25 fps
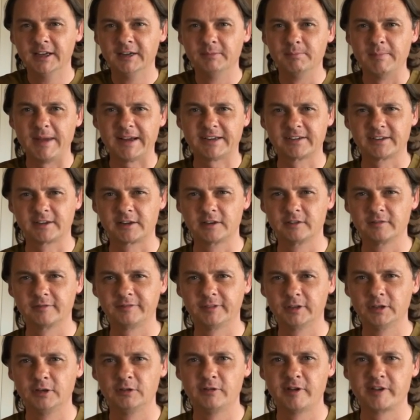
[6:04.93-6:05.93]
Mexican
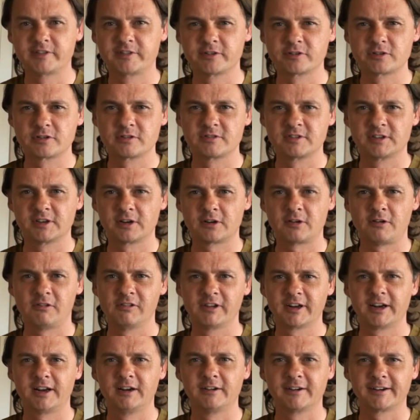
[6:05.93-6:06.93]
flu as they're choosing to
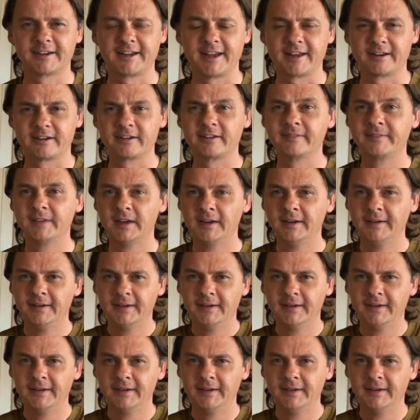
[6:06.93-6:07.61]
call it here in Canada,